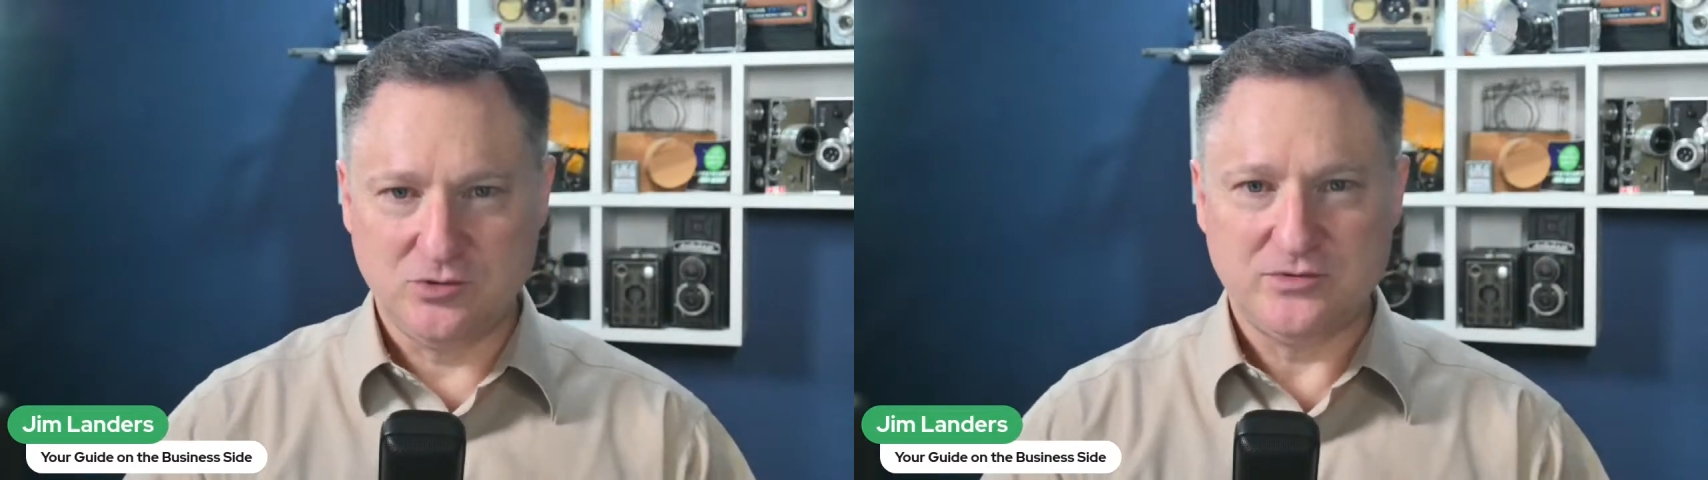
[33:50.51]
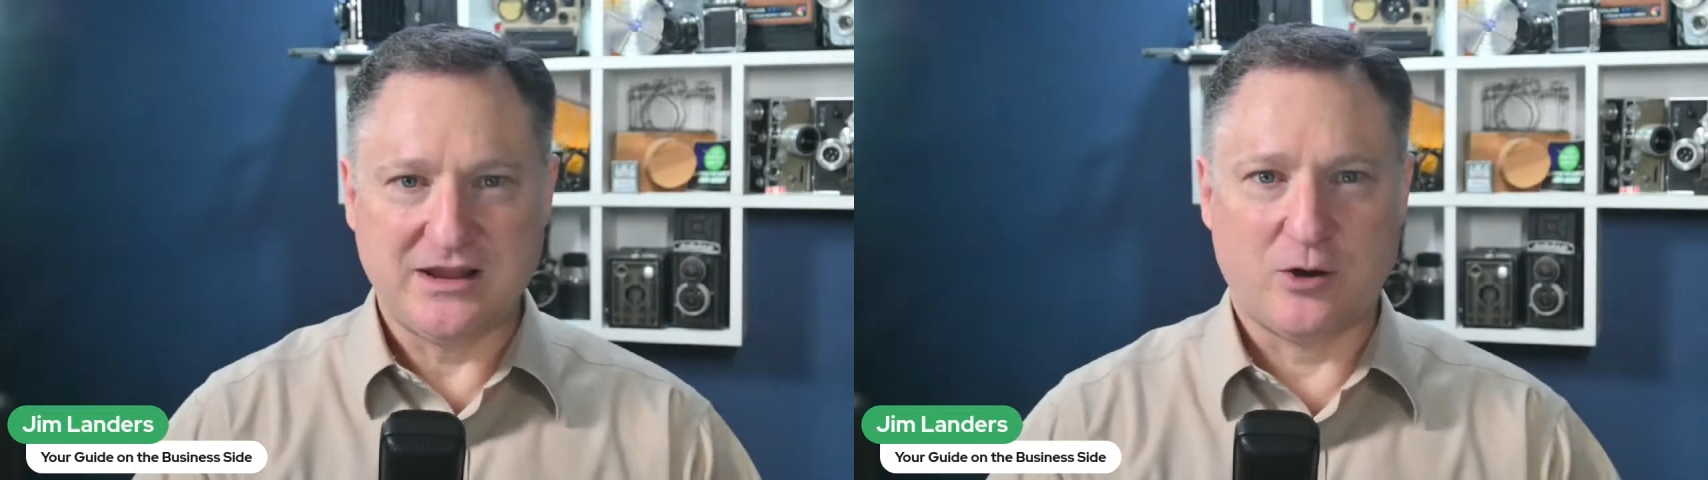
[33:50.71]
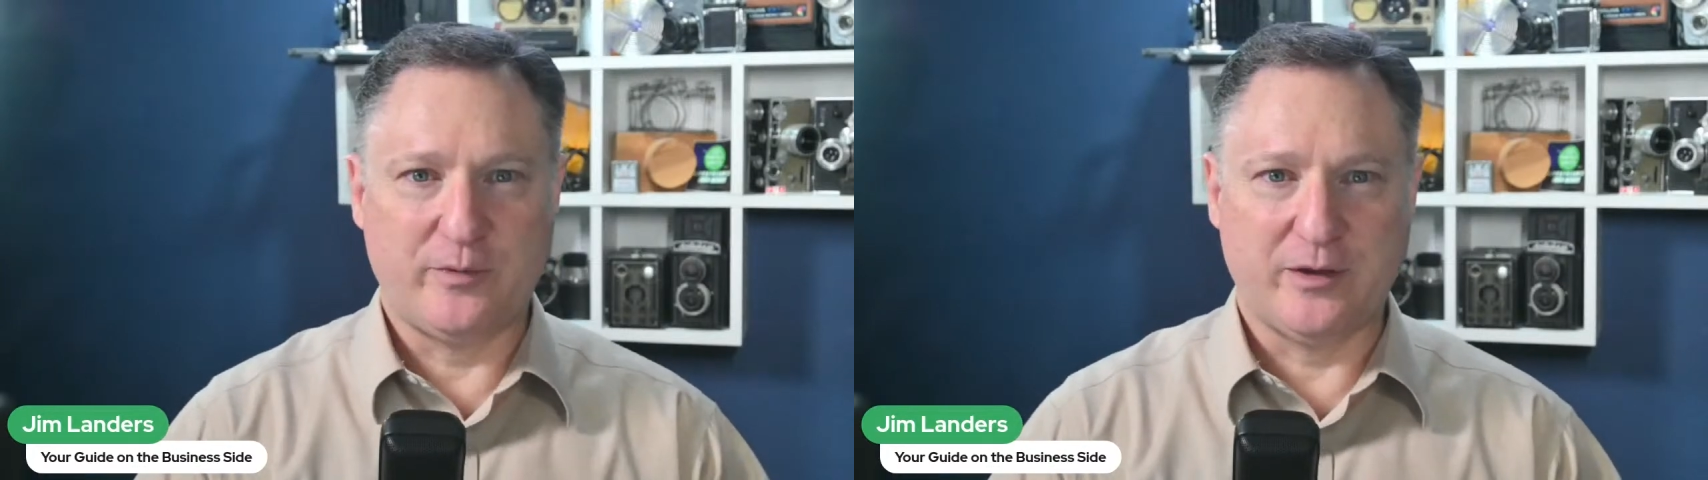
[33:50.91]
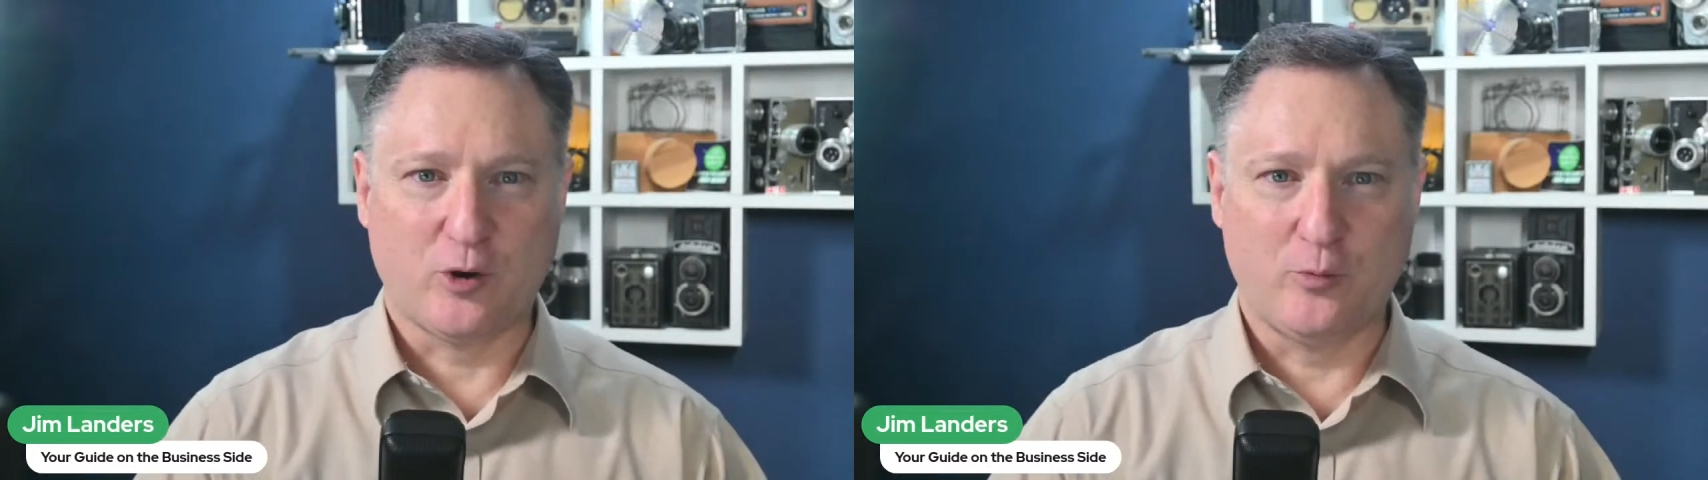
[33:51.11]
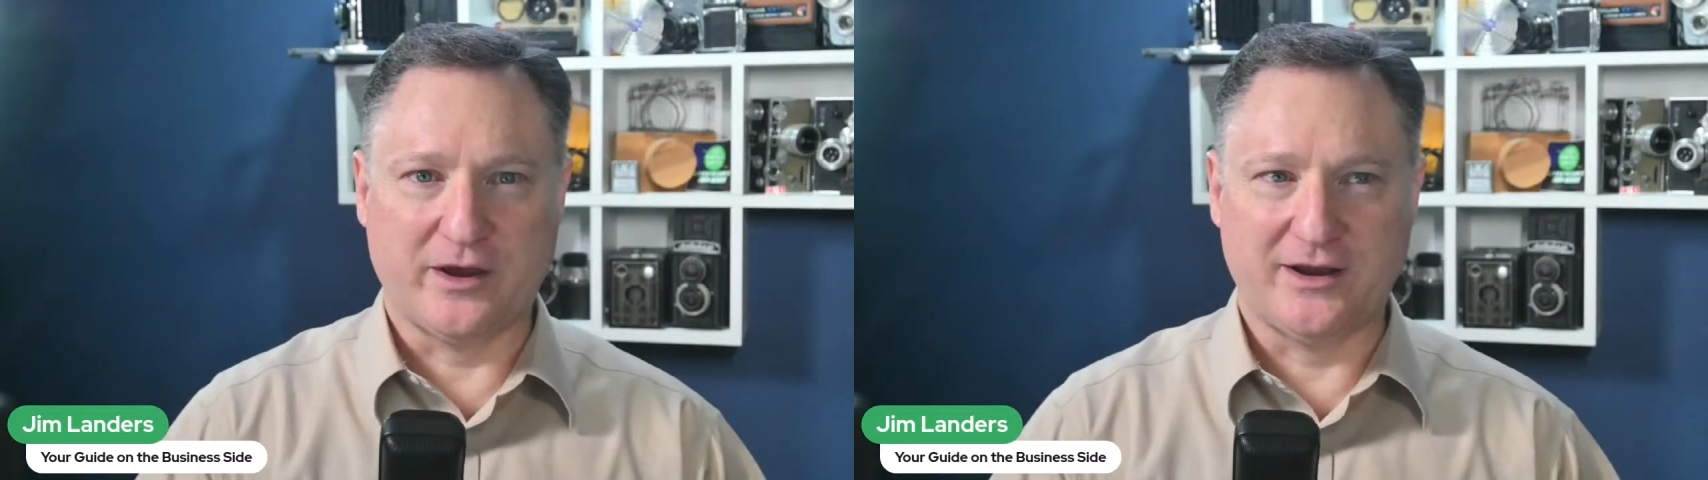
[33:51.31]
you, then that would be
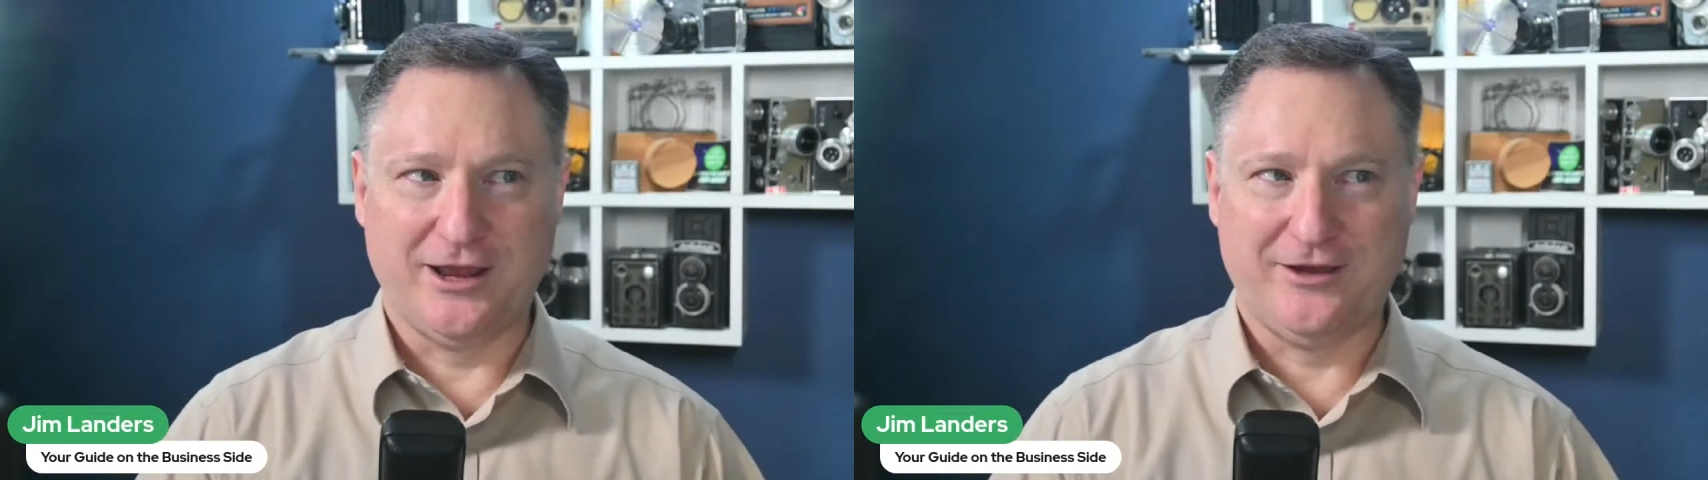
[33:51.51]
appropriate.